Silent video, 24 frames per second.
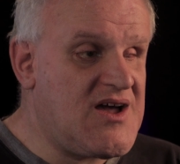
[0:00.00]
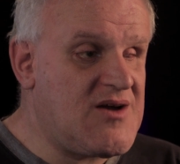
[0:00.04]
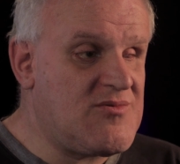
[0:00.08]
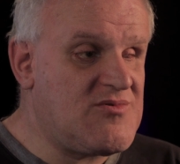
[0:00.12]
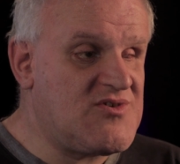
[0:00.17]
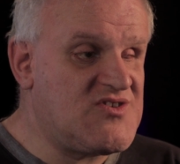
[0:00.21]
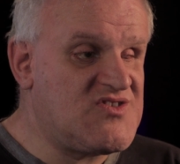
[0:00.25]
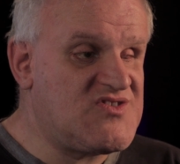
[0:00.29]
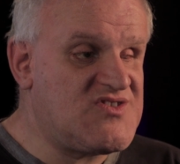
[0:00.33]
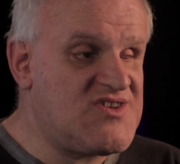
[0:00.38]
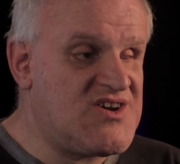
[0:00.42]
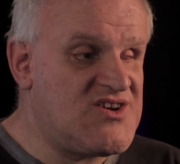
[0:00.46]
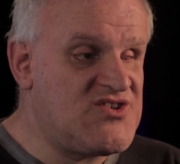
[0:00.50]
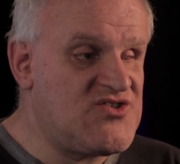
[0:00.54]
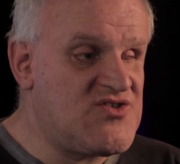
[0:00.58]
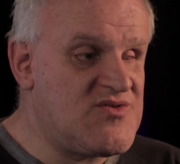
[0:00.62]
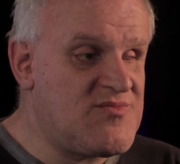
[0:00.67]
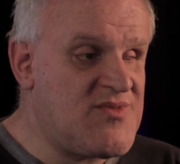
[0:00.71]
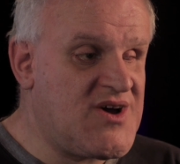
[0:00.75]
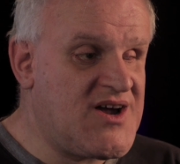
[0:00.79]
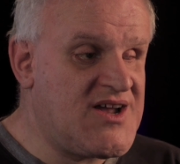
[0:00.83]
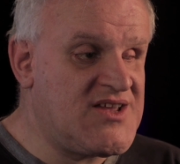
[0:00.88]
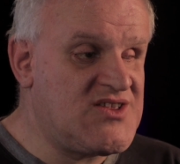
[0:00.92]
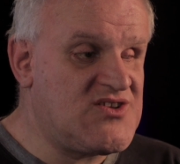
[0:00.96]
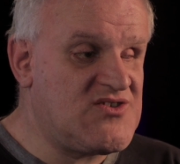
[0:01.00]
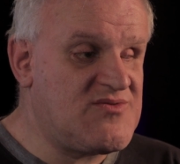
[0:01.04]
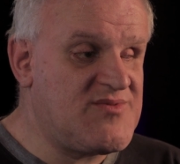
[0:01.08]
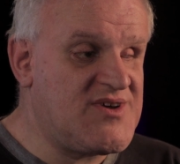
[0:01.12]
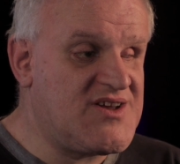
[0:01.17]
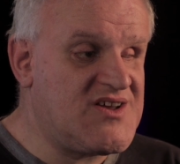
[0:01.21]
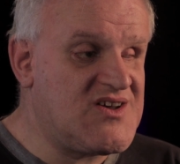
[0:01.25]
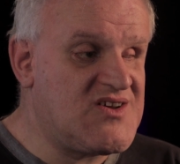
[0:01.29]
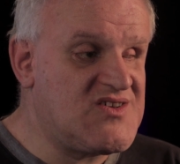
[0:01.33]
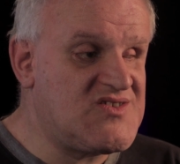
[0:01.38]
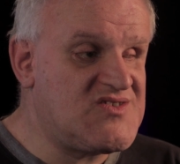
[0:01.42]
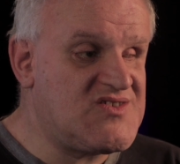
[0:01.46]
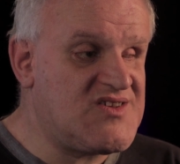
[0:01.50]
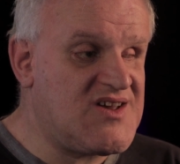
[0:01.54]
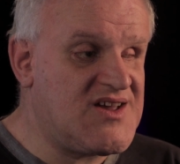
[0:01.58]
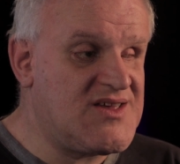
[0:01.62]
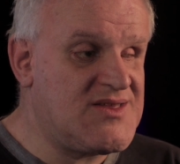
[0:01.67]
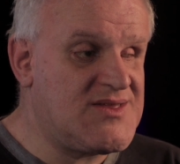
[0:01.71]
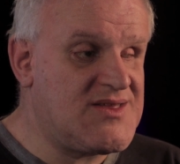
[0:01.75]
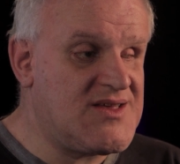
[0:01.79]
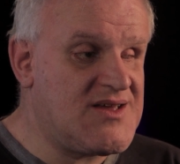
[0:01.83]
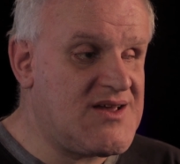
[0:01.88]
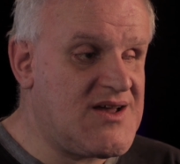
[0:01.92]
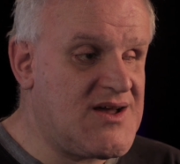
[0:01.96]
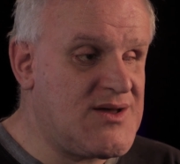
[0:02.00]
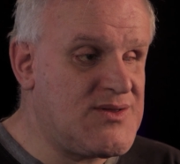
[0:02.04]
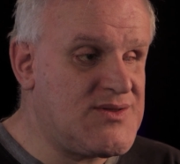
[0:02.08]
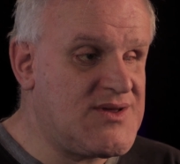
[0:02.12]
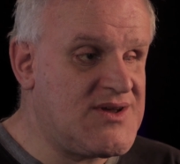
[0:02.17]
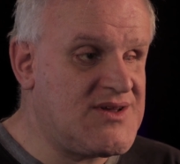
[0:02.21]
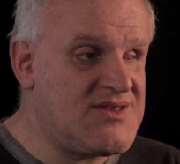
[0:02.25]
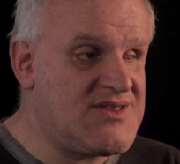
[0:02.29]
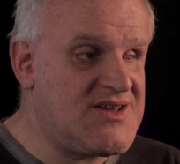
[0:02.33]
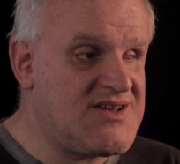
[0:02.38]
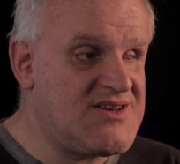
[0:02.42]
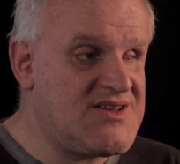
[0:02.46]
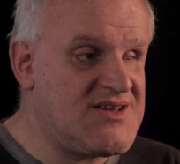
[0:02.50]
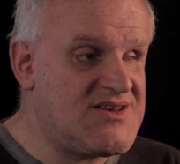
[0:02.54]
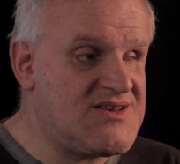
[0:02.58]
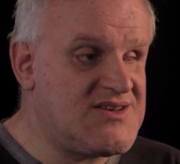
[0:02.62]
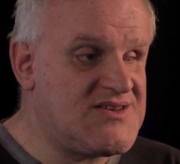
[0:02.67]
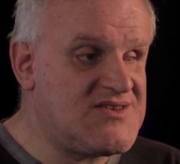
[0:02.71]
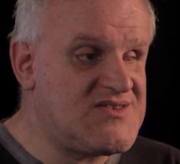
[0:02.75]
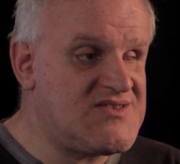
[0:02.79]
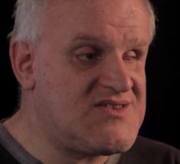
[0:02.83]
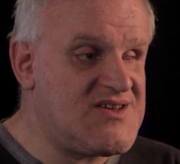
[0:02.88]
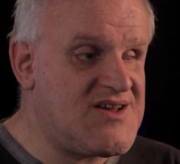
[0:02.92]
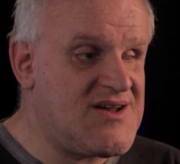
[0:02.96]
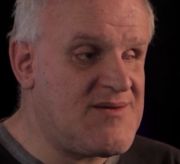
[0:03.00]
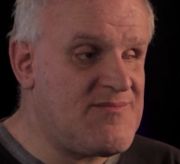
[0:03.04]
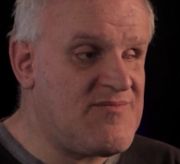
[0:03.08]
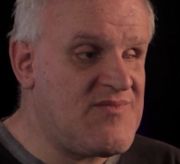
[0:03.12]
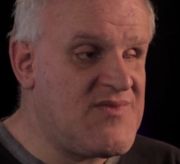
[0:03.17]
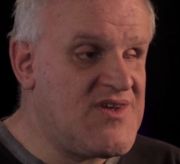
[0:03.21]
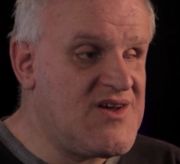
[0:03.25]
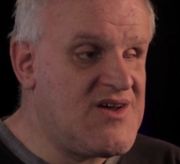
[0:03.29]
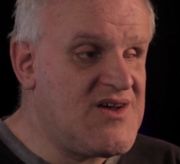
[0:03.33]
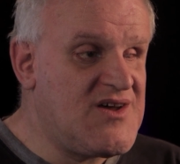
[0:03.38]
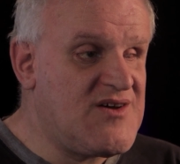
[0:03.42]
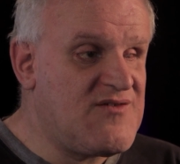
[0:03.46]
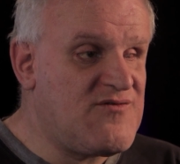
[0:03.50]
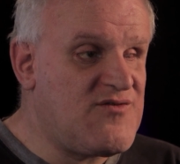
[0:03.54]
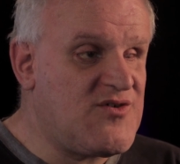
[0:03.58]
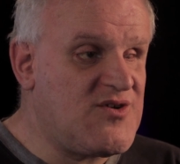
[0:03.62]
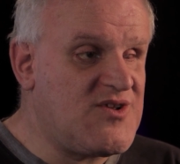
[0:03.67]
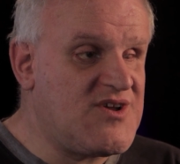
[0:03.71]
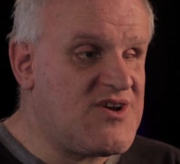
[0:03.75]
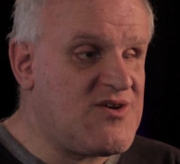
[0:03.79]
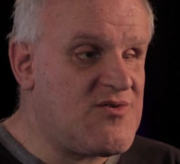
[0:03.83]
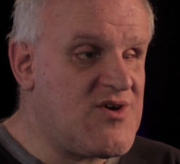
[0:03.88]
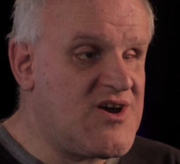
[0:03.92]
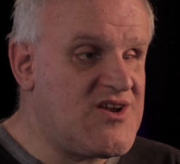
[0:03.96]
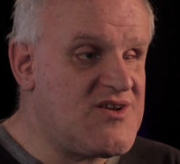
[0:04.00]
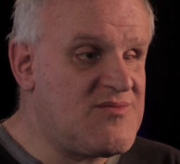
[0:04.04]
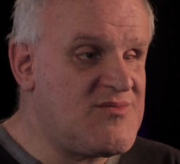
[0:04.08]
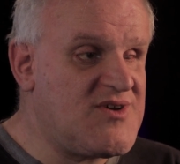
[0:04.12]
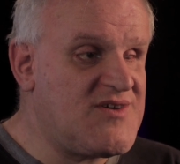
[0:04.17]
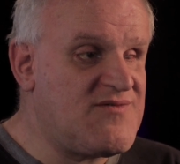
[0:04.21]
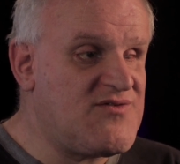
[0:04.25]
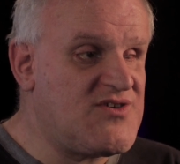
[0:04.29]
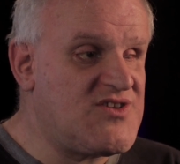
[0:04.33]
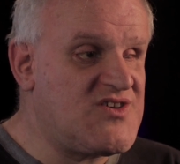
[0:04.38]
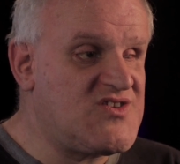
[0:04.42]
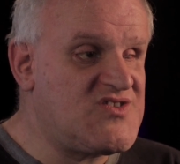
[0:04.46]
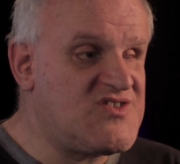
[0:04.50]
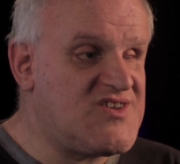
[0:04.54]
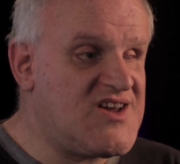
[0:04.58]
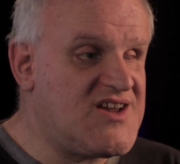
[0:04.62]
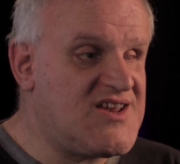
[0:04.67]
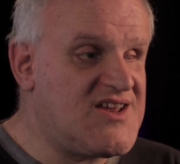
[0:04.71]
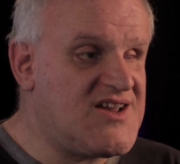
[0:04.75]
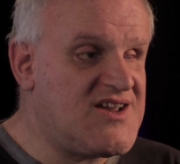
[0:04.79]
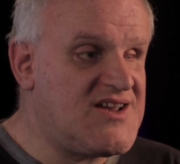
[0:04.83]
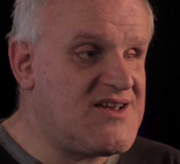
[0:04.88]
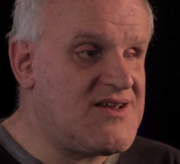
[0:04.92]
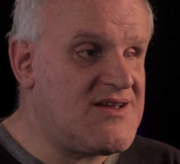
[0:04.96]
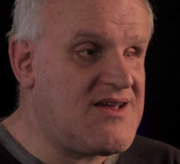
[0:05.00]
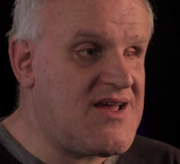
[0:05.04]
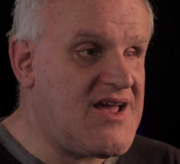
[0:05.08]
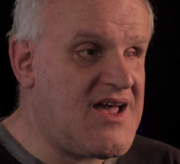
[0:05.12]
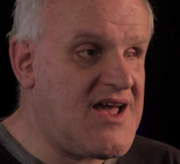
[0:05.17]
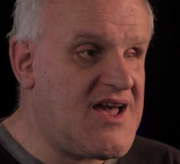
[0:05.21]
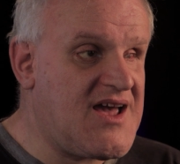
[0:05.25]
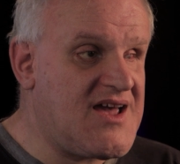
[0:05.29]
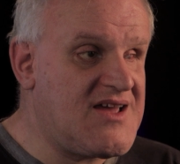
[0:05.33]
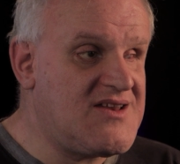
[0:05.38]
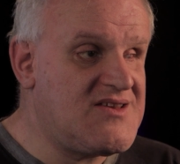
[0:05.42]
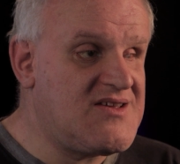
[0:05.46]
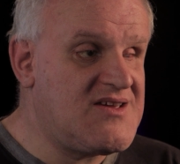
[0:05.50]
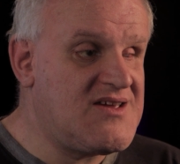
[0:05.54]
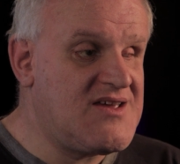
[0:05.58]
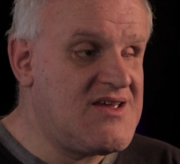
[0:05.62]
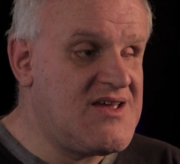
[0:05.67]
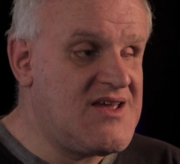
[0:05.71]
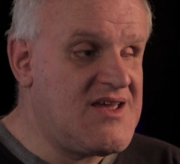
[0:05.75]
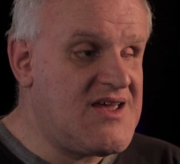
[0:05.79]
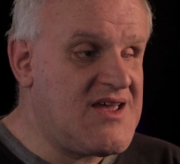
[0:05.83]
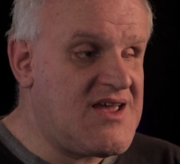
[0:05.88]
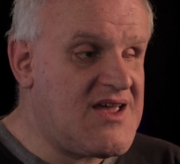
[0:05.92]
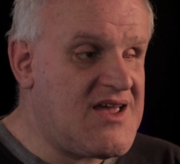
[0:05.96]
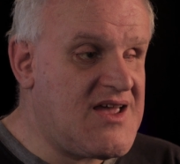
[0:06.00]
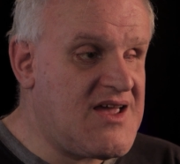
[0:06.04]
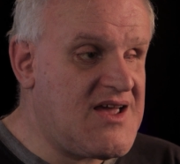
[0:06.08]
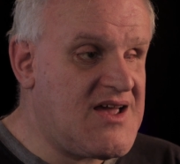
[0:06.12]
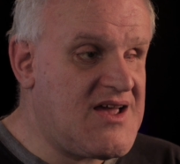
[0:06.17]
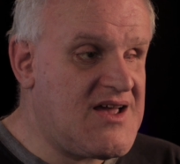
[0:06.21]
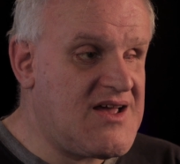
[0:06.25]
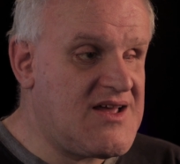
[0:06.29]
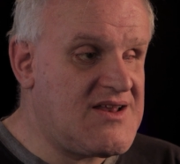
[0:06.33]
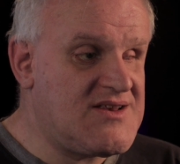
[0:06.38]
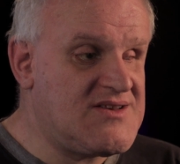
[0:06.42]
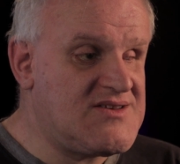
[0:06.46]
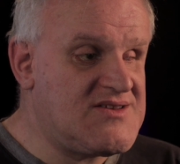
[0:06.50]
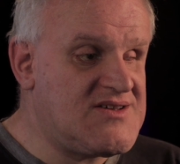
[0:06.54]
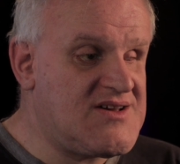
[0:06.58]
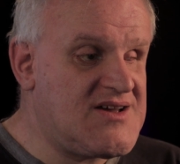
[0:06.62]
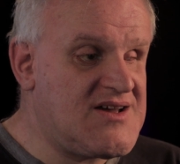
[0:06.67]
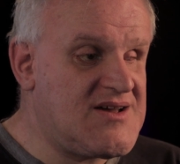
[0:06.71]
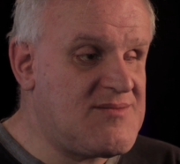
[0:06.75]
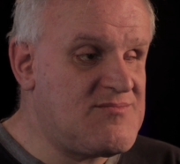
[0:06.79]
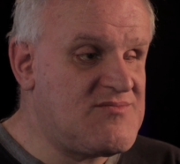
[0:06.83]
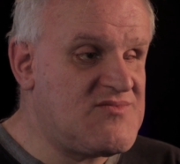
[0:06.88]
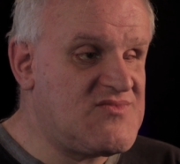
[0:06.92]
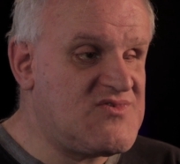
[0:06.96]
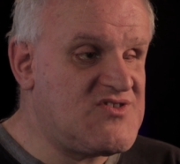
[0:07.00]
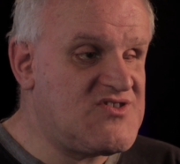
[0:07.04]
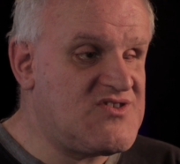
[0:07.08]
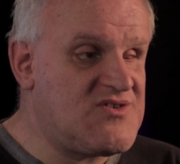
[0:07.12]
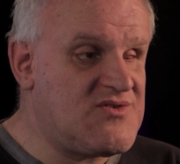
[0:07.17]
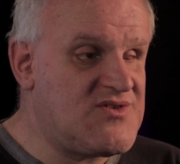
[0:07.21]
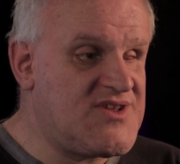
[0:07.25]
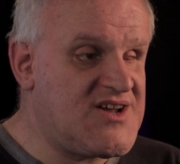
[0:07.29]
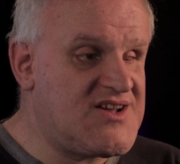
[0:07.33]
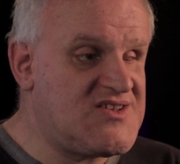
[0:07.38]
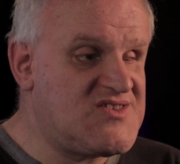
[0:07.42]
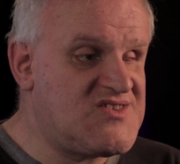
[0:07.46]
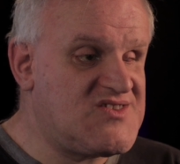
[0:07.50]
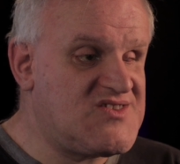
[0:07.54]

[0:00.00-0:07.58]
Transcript: was undermined though, because I think they didn't fully credit me for the sight I had, and so